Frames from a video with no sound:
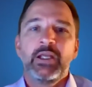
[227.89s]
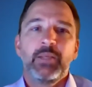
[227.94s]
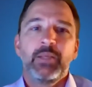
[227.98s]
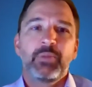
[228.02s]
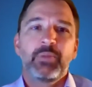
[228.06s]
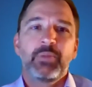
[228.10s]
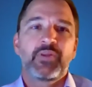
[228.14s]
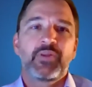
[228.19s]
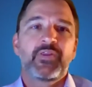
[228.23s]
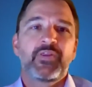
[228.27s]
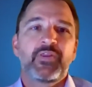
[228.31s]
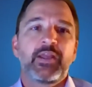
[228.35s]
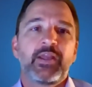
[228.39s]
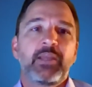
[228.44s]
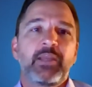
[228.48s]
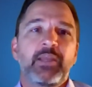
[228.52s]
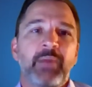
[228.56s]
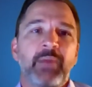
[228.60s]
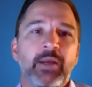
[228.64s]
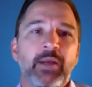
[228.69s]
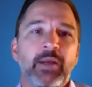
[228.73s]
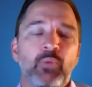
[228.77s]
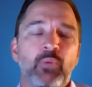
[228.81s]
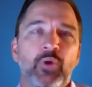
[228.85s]
but think
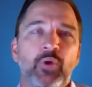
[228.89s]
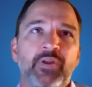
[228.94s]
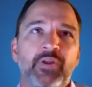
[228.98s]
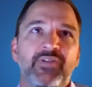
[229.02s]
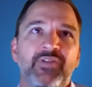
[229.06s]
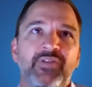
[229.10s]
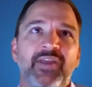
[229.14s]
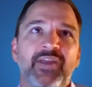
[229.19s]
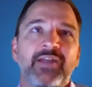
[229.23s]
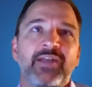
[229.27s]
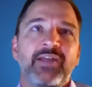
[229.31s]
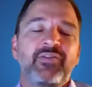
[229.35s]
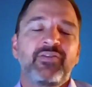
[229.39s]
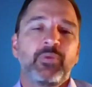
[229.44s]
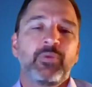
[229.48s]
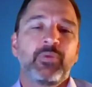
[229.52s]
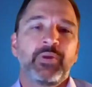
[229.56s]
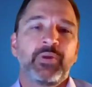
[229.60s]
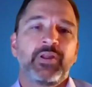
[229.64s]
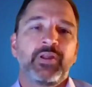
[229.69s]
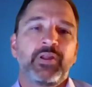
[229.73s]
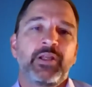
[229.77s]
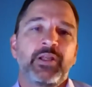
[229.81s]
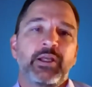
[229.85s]
about what the data
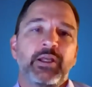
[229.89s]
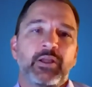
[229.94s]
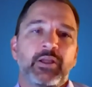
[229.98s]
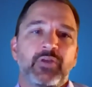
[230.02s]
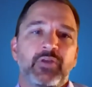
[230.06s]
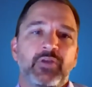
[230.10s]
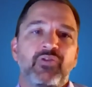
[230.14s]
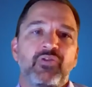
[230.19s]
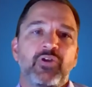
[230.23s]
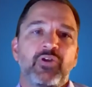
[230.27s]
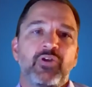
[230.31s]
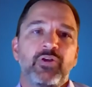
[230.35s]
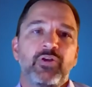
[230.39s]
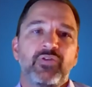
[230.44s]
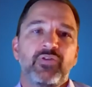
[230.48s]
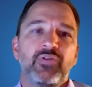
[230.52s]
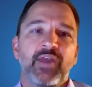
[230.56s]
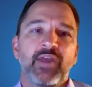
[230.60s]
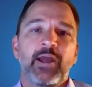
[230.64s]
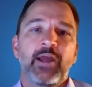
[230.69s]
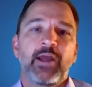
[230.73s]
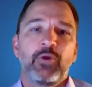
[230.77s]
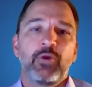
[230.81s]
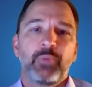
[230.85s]
within it can do to
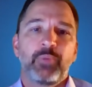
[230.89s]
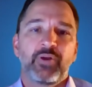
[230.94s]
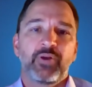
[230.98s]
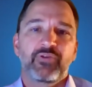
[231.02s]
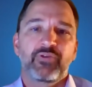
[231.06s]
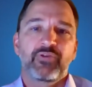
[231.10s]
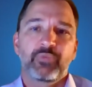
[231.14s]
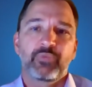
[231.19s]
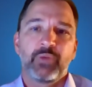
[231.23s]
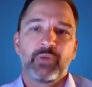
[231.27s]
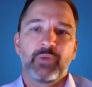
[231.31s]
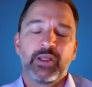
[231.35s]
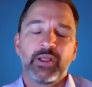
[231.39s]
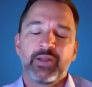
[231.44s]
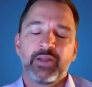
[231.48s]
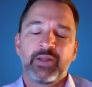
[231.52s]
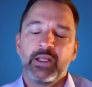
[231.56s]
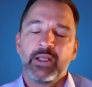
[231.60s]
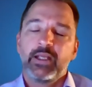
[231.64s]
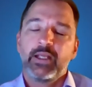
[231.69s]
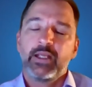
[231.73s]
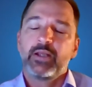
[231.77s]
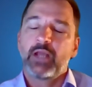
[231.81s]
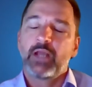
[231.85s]
help us with
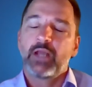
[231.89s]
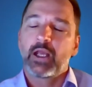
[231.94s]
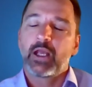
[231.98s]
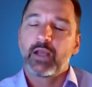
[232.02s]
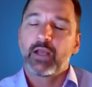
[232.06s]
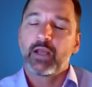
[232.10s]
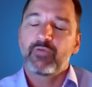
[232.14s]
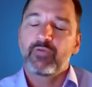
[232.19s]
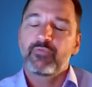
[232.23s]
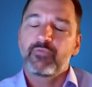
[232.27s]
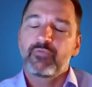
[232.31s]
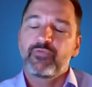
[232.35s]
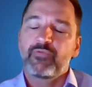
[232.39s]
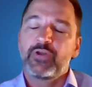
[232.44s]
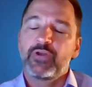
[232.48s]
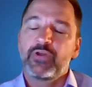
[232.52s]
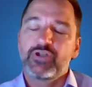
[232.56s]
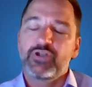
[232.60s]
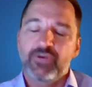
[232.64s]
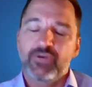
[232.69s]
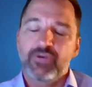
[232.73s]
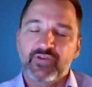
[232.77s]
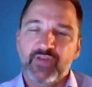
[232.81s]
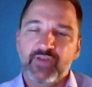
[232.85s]

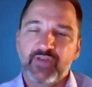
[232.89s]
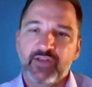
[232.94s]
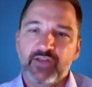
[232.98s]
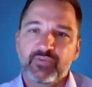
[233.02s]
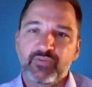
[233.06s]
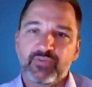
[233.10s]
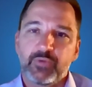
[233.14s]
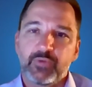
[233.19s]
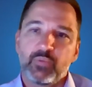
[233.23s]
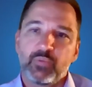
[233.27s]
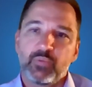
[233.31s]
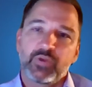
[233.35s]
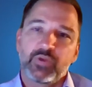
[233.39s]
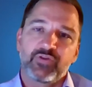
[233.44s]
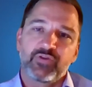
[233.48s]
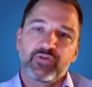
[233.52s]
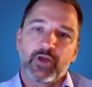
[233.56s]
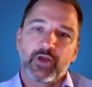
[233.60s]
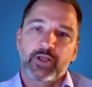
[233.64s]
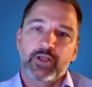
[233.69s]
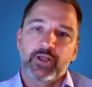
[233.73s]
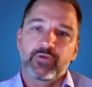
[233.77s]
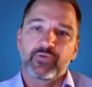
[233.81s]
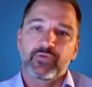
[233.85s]
future assessment, with
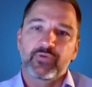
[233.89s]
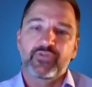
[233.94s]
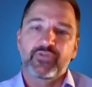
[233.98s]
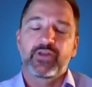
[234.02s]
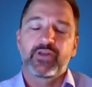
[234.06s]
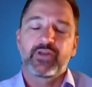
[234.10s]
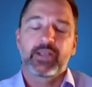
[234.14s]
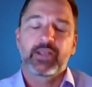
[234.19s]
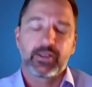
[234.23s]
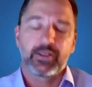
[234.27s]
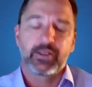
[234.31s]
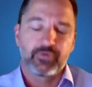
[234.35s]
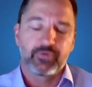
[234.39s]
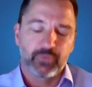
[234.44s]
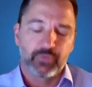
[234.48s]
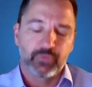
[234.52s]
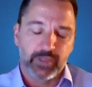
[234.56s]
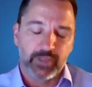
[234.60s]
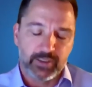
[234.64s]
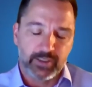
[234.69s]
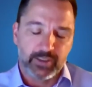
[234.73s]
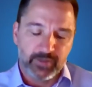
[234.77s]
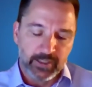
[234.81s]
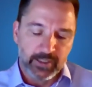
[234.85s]
diagnostic, and
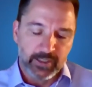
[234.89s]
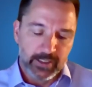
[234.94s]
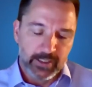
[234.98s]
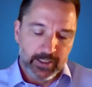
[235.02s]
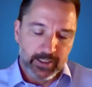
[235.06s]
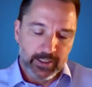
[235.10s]
with